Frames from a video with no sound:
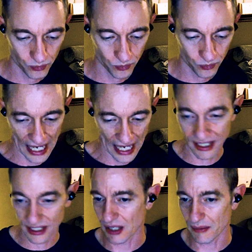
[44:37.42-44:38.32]
that can
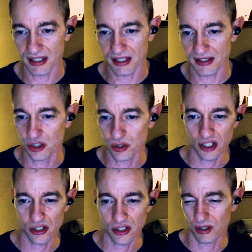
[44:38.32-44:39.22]
come in a
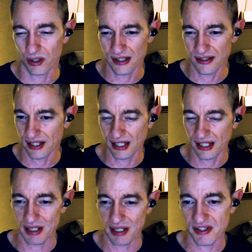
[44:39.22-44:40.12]
situation where, let's say they
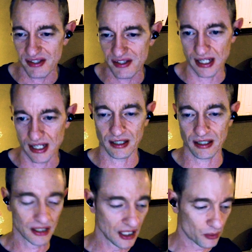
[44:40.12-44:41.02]
made a mistake and
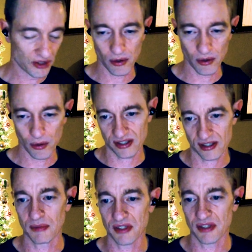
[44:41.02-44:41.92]
we focus on
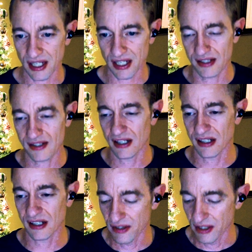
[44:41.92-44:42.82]
the mistake and
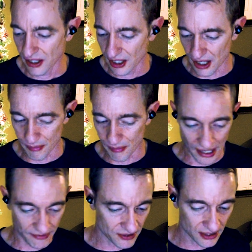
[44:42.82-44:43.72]
stuff.
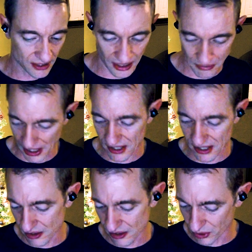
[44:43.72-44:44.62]
I've seen it in my
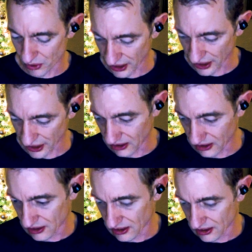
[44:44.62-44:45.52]
son where he
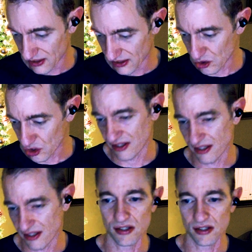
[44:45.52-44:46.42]
suggests
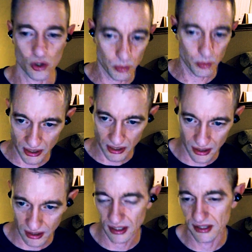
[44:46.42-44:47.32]
he's stupid
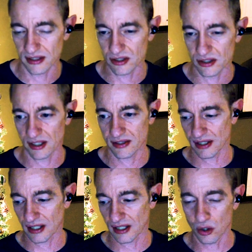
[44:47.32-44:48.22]
and he suggests
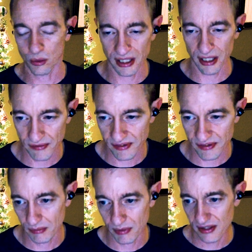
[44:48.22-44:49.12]
that nobody loves
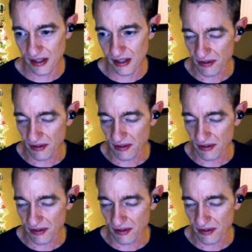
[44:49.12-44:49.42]
him and stuff.